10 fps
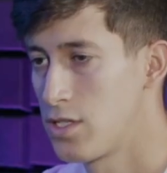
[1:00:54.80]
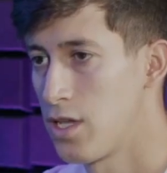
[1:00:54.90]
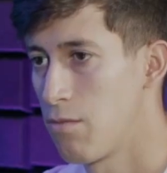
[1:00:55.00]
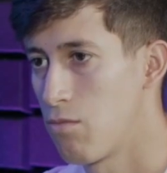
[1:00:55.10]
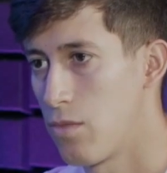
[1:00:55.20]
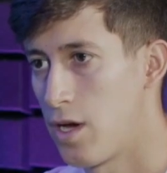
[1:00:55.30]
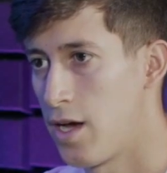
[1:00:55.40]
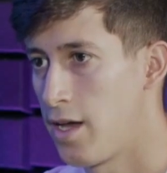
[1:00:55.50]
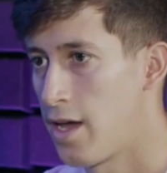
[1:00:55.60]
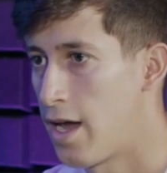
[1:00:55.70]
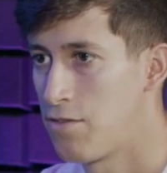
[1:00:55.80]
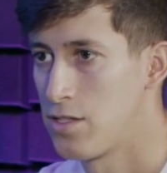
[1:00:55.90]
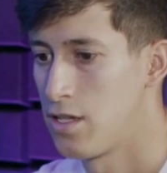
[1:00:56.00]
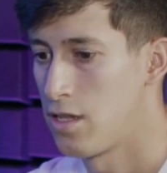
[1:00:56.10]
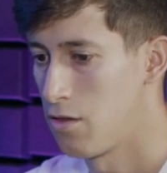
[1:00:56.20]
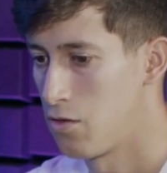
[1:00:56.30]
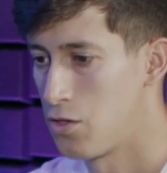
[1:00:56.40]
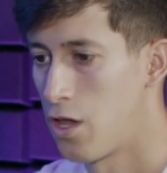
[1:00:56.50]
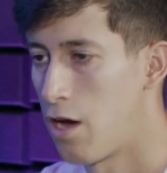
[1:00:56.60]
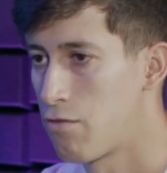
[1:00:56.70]
estate, I have to say that I
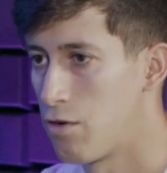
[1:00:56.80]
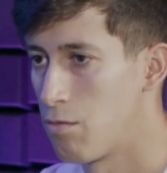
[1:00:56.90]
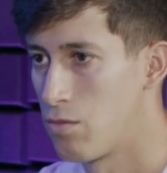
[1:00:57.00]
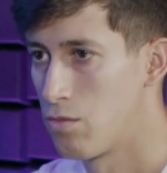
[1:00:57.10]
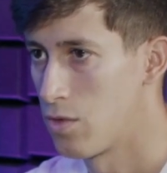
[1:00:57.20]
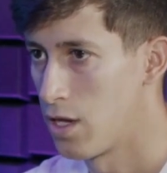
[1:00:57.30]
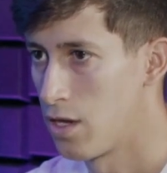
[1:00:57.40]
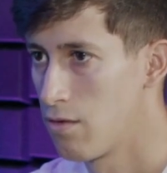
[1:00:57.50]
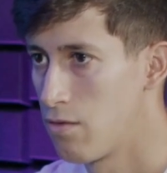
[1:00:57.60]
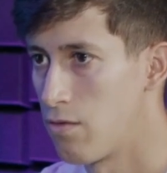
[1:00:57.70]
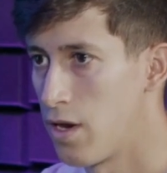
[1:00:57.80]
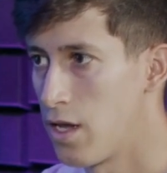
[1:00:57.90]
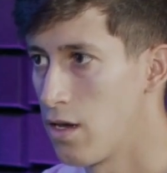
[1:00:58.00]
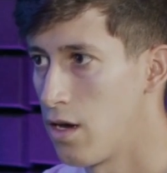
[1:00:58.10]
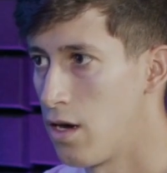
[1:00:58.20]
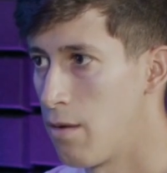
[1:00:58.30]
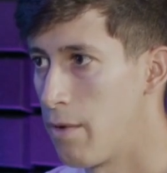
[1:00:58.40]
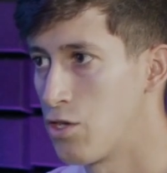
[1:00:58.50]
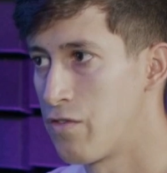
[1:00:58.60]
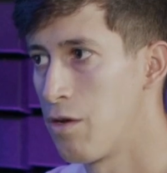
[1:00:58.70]
learned a lot from Lenny, right? Um, mm-hmm.
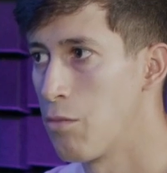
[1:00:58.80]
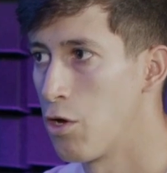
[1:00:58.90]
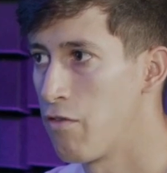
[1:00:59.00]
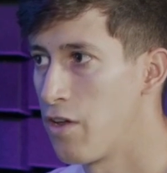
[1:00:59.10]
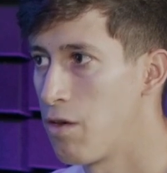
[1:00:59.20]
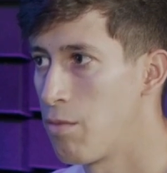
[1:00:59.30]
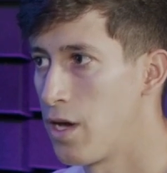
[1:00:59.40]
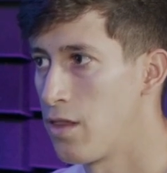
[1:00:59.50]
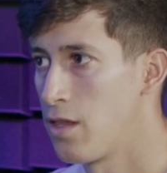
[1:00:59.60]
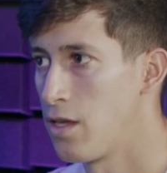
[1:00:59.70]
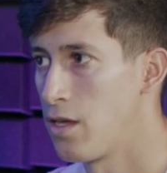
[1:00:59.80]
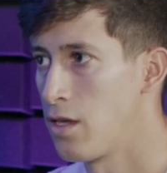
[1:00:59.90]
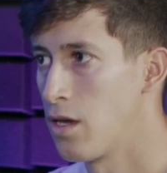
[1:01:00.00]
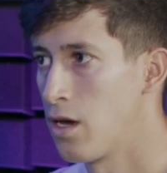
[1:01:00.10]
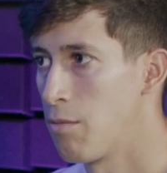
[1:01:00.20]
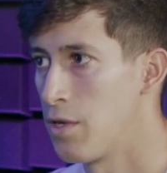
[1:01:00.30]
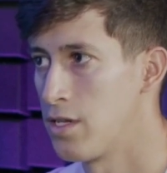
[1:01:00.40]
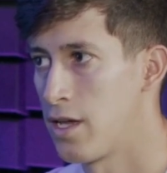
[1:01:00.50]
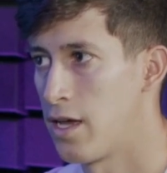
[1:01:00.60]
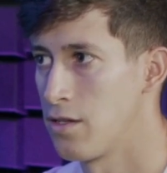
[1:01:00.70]
I was very motivated by the uh,
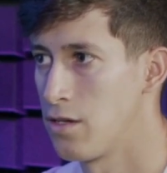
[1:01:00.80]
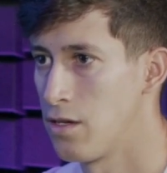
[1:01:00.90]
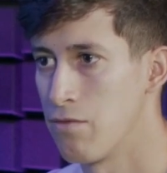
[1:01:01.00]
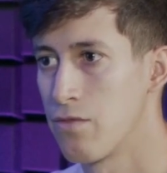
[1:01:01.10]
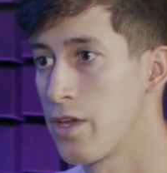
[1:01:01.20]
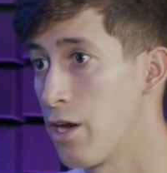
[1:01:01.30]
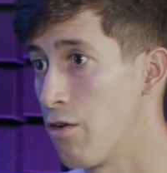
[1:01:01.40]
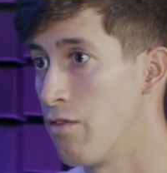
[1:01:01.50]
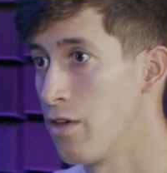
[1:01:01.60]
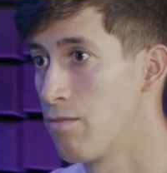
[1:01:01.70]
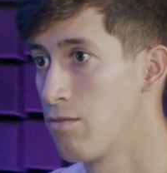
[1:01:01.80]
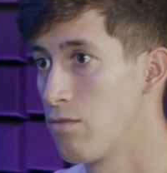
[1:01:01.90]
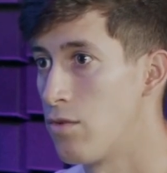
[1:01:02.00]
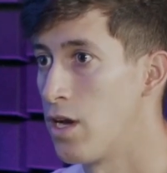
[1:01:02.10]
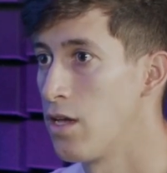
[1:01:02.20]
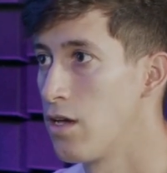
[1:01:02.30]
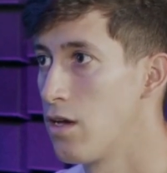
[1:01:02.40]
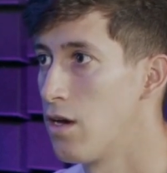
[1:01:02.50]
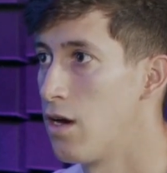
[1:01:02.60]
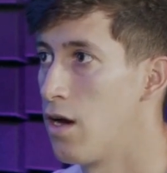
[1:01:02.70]
mentality of Gary Vee, mm-hmm. right?
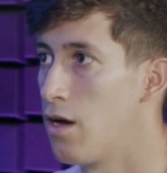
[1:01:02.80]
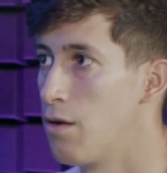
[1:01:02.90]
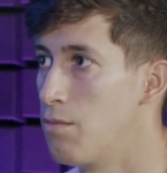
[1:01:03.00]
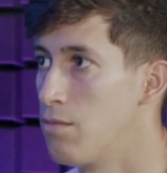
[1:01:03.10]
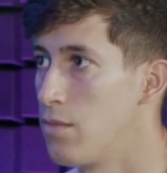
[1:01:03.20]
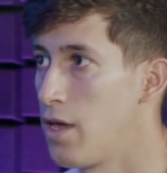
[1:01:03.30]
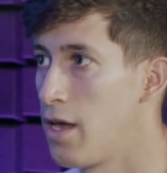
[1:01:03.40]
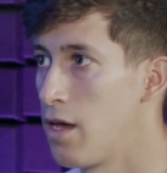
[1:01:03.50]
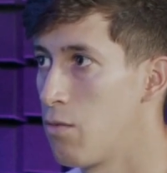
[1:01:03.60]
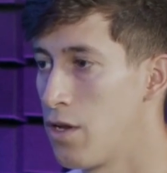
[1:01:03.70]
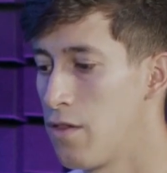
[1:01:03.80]
Mm-hmm. Um, and one